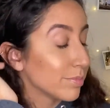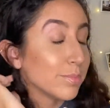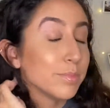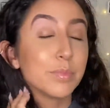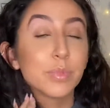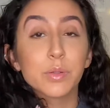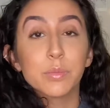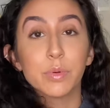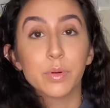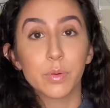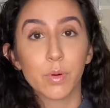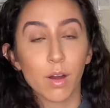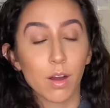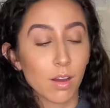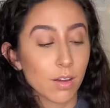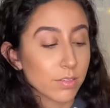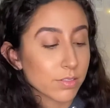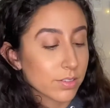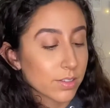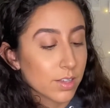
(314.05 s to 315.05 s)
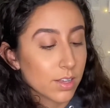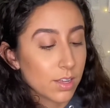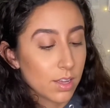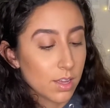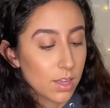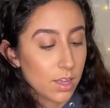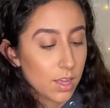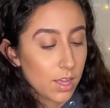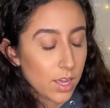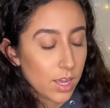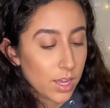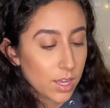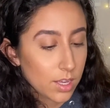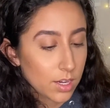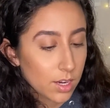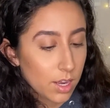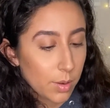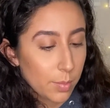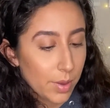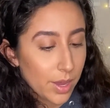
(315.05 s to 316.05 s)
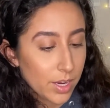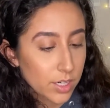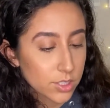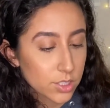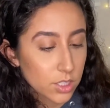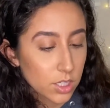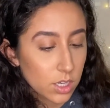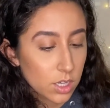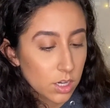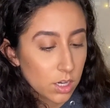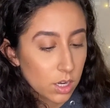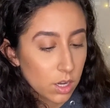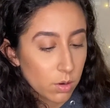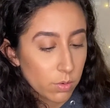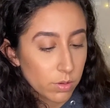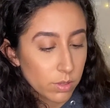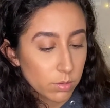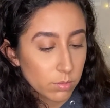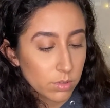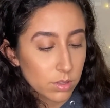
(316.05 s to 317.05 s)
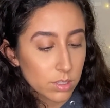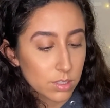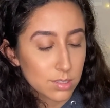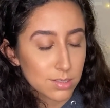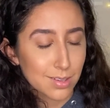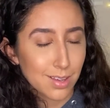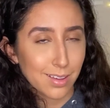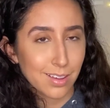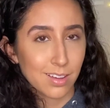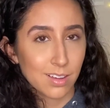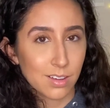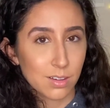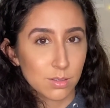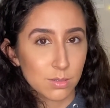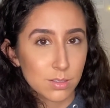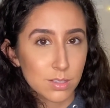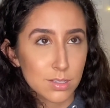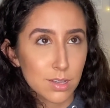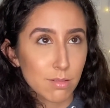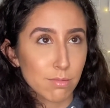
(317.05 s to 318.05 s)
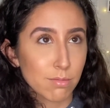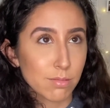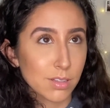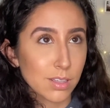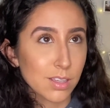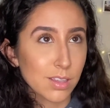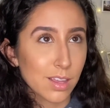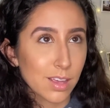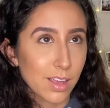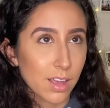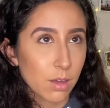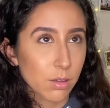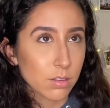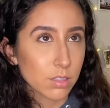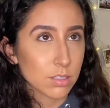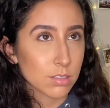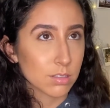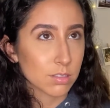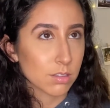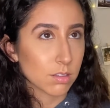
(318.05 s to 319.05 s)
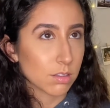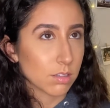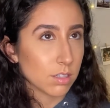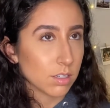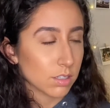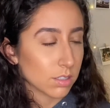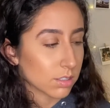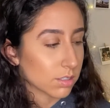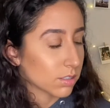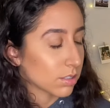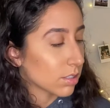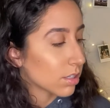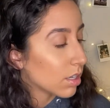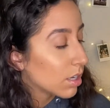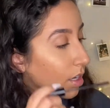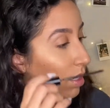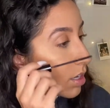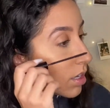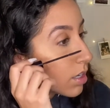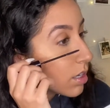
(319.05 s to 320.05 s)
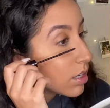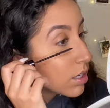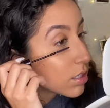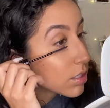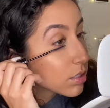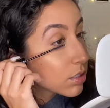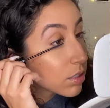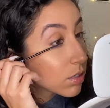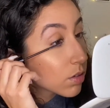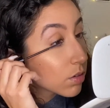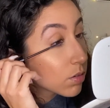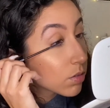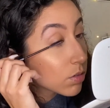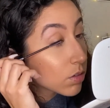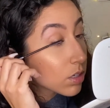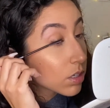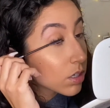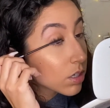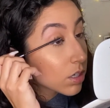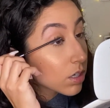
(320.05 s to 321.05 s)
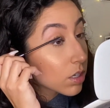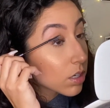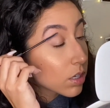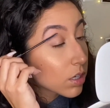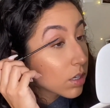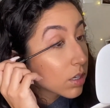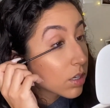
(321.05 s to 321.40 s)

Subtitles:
boo-boo off. And I'm actually gonna go in with the second coat because I really like how this looks. So we're gonna